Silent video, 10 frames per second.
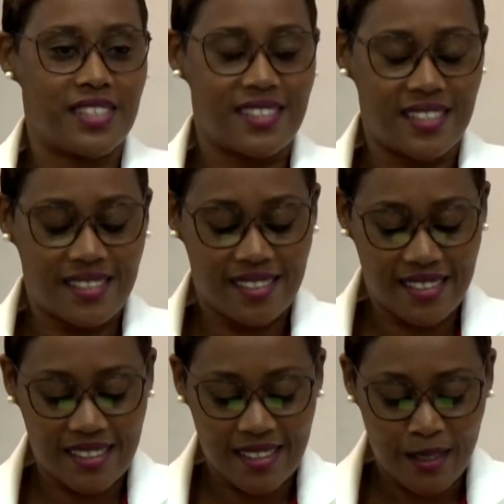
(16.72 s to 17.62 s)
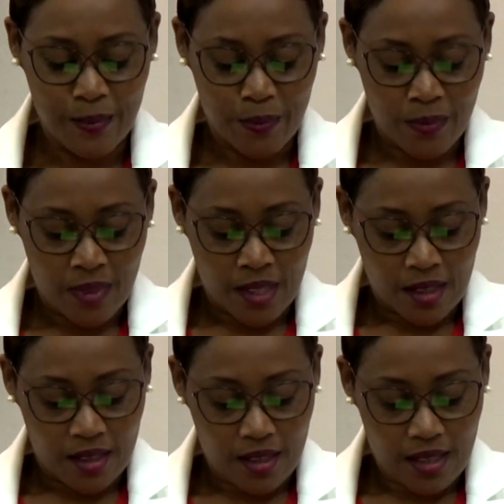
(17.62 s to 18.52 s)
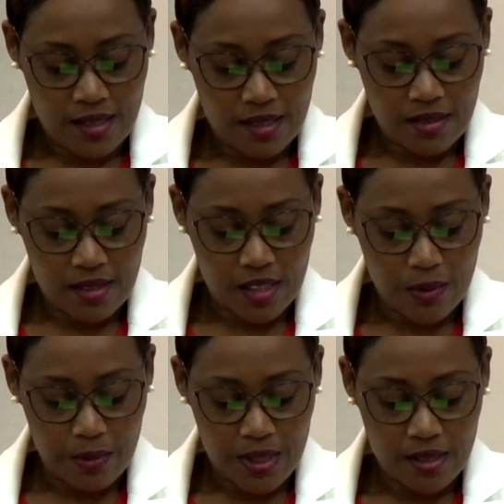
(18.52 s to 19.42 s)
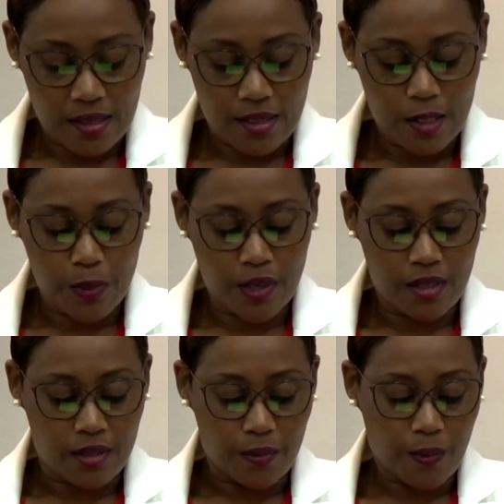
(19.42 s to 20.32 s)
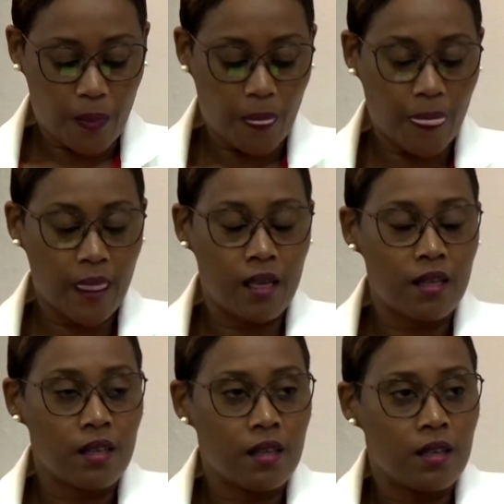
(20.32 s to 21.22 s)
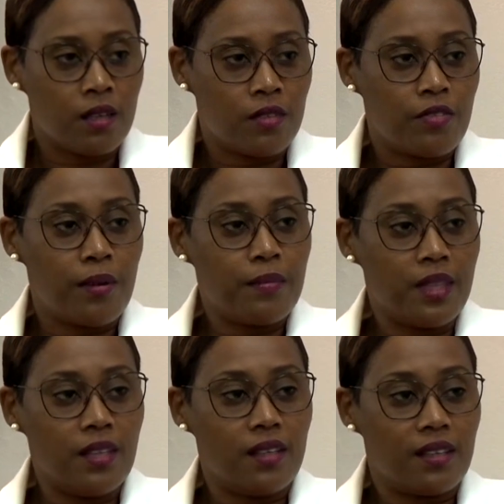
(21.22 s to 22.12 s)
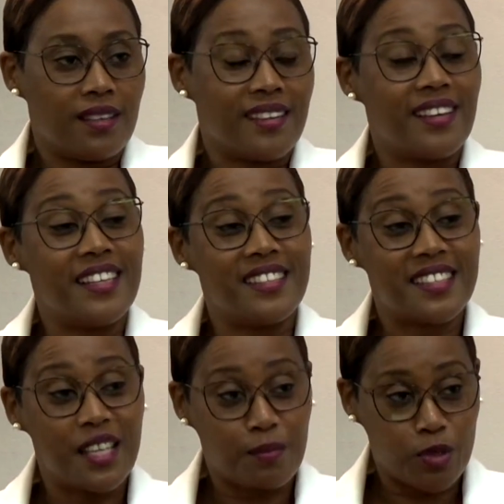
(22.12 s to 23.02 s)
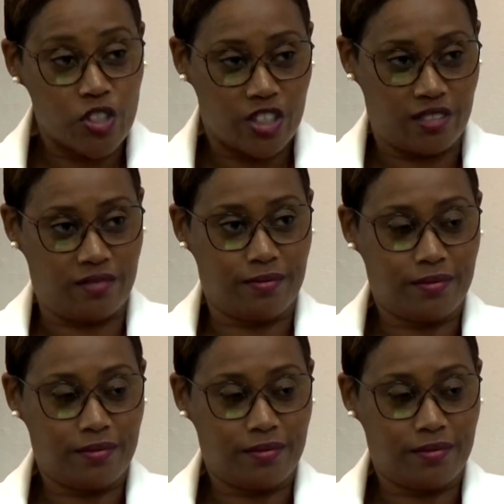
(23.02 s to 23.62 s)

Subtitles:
Six. And I'll answer this to Mr. Speaker. From the inception,